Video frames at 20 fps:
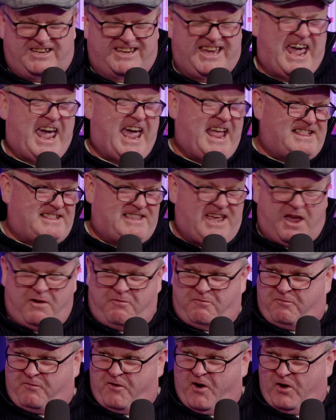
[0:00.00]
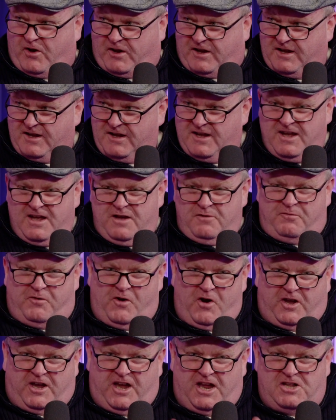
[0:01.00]
Get to fuck.
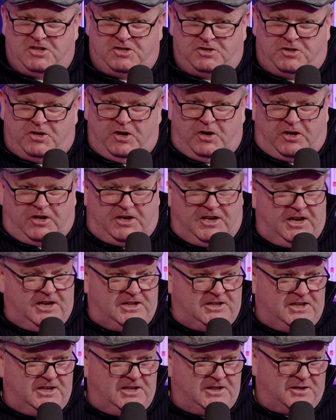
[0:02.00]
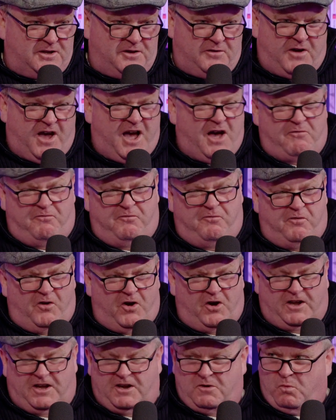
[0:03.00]
Fucking turkey teeth.
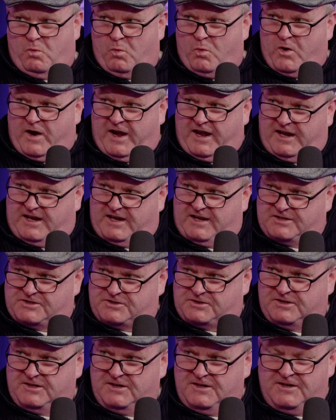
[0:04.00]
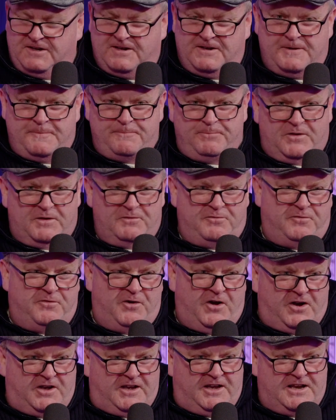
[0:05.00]
Fucking wankers.
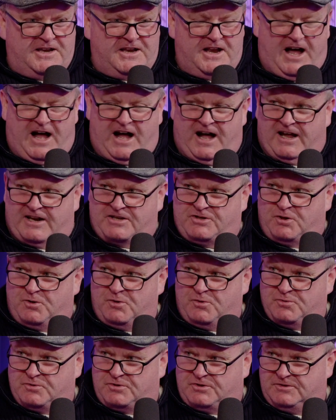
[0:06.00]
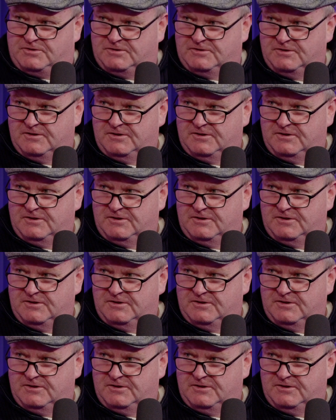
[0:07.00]
Fucking arseholes.